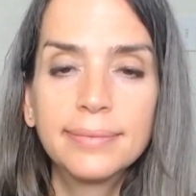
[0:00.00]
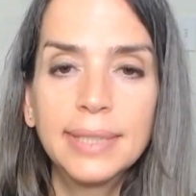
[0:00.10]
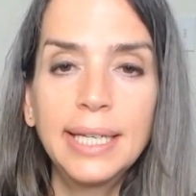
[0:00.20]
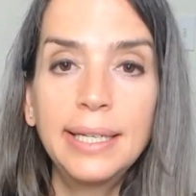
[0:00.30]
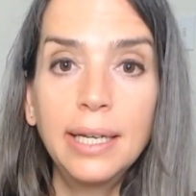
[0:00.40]

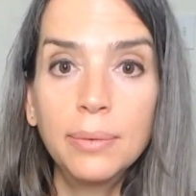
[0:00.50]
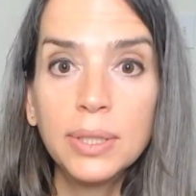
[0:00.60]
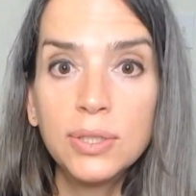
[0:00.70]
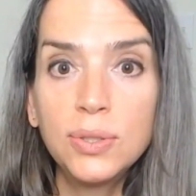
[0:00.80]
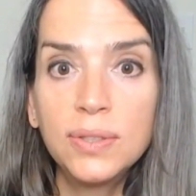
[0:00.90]
And now we're
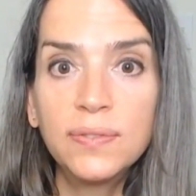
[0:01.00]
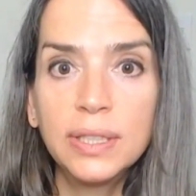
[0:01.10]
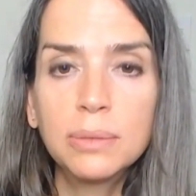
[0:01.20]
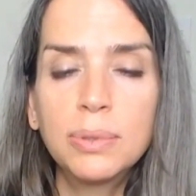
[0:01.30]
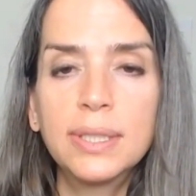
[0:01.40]
going to do the
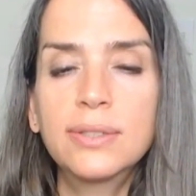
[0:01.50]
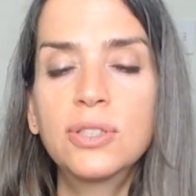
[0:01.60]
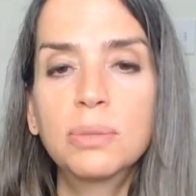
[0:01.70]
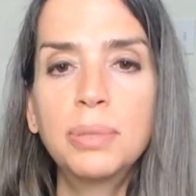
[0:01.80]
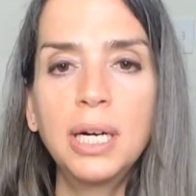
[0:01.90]
finger point. So
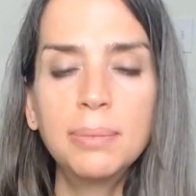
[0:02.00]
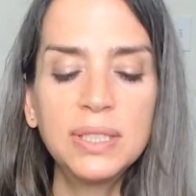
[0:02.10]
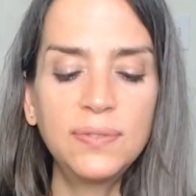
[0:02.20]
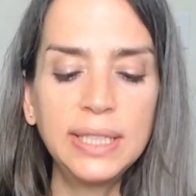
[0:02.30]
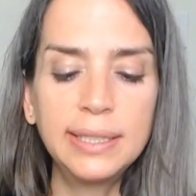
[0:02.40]
your palm is
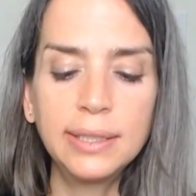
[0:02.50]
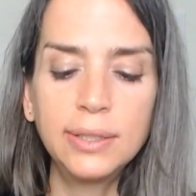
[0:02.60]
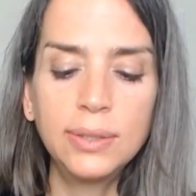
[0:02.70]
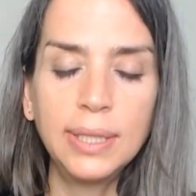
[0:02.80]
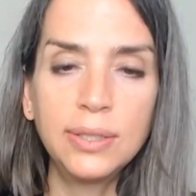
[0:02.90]
facing
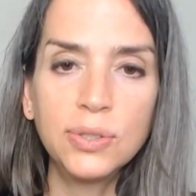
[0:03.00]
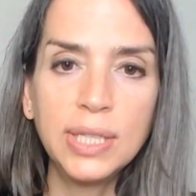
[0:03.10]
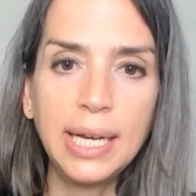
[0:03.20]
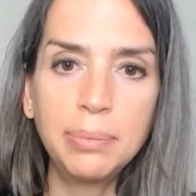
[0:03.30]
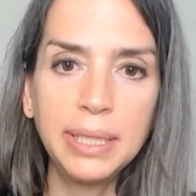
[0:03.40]
you and you're
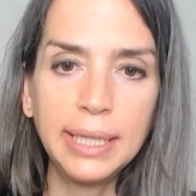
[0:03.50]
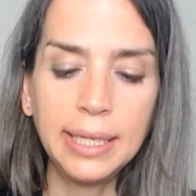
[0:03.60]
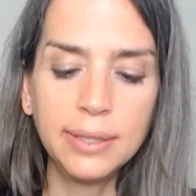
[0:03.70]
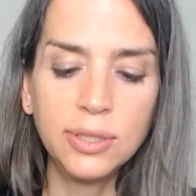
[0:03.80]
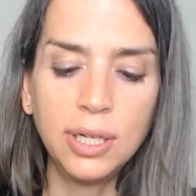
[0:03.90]
tapping at
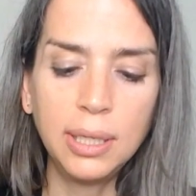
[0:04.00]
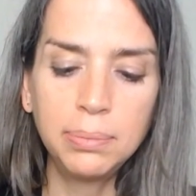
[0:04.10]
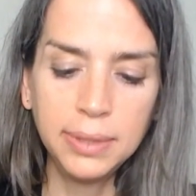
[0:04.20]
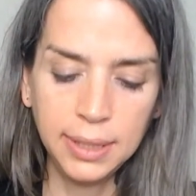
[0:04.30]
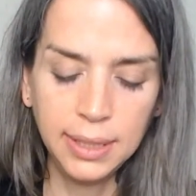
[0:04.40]
the top
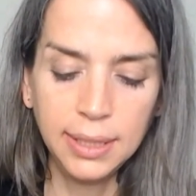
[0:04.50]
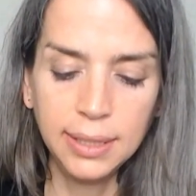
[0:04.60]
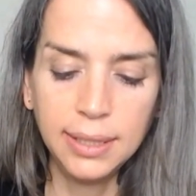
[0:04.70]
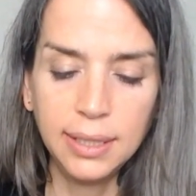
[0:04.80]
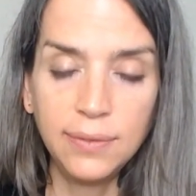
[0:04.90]

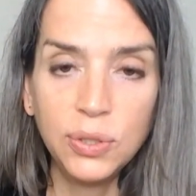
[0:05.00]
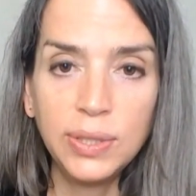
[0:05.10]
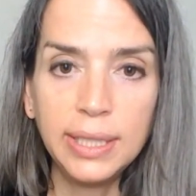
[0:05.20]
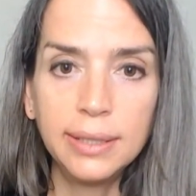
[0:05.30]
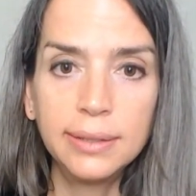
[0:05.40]
of your
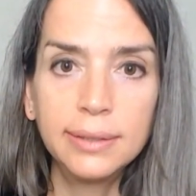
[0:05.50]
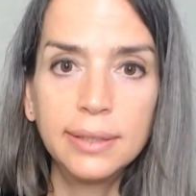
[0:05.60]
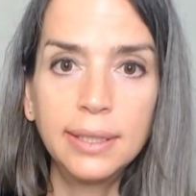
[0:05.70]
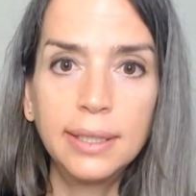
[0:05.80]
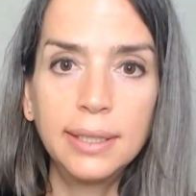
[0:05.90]
nail,
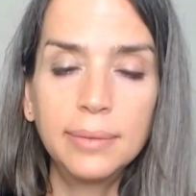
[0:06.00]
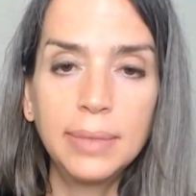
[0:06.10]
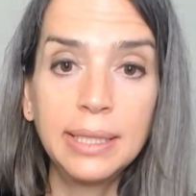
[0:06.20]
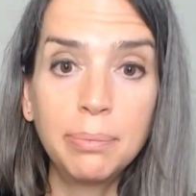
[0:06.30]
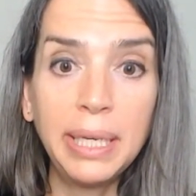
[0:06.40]

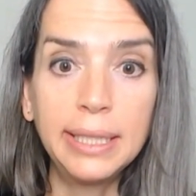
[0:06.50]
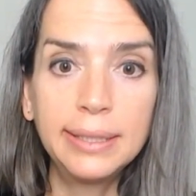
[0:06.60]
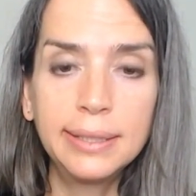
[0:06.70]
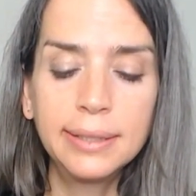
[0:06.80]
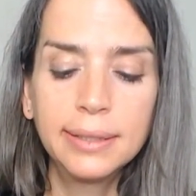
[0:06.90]
at the
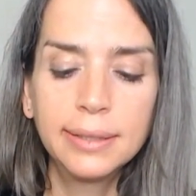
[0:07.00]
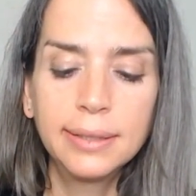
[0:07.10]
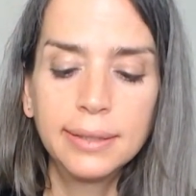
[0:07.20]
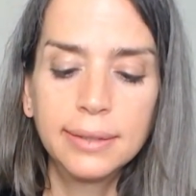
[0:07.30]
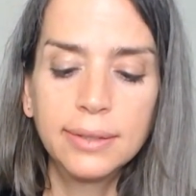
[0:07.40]
base.
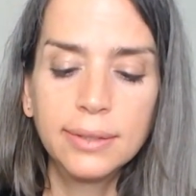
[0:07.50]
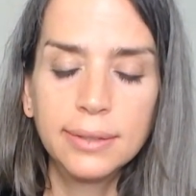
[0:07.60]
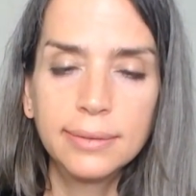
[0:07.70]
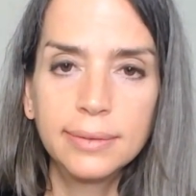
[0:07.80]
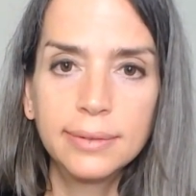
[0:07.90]

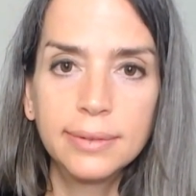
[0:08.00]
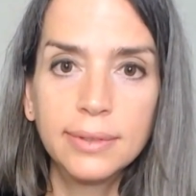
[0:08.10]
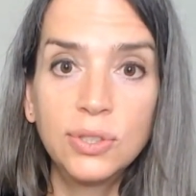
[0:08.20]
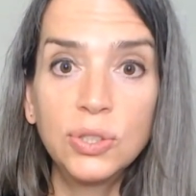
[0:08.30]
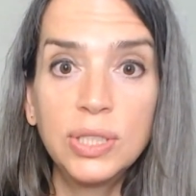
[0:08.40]

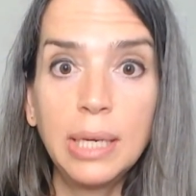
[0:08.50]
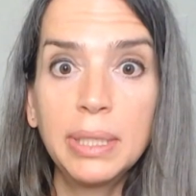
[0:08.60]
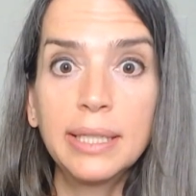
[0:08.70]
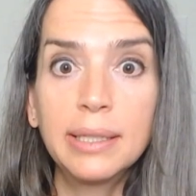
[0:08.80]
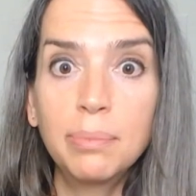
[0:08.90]
So you're
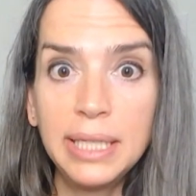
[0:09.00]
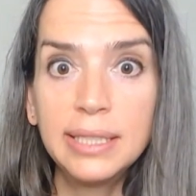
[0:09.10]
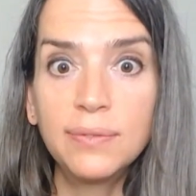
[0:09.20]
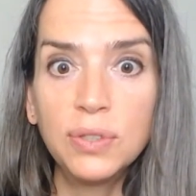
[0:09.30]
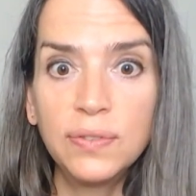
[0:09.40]
tapping at the base
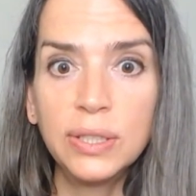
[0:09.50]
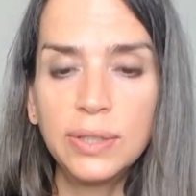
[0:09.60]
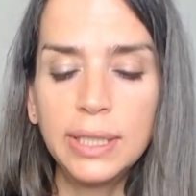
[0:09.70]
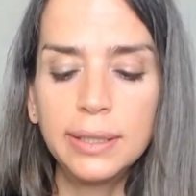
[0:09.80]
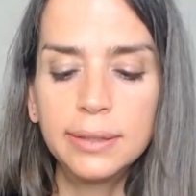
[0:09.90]
of your
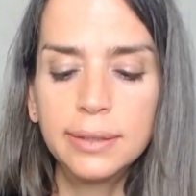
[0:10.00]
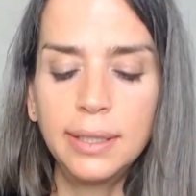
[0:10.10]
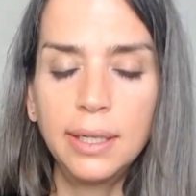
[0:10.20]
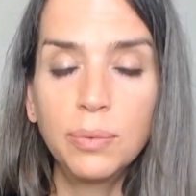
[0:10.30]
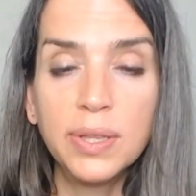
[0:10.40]
fingernail,
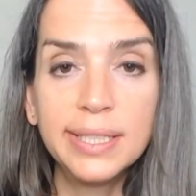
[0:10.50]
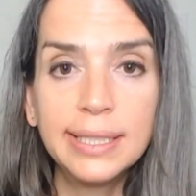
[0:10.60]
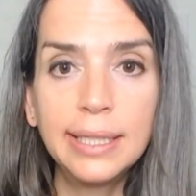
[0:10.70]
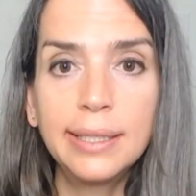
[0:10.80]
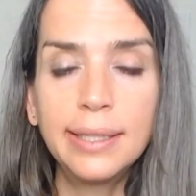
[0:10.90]
where the
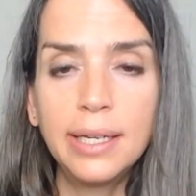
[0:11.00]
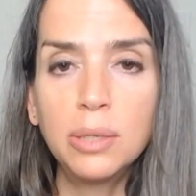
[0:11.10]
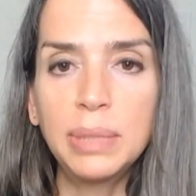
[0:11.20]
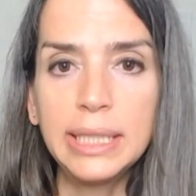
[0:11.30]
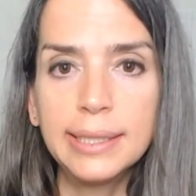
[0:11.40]
skin and the nail
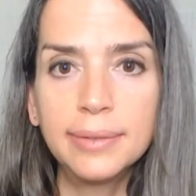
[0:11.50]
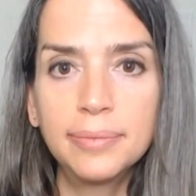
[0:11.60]
meet.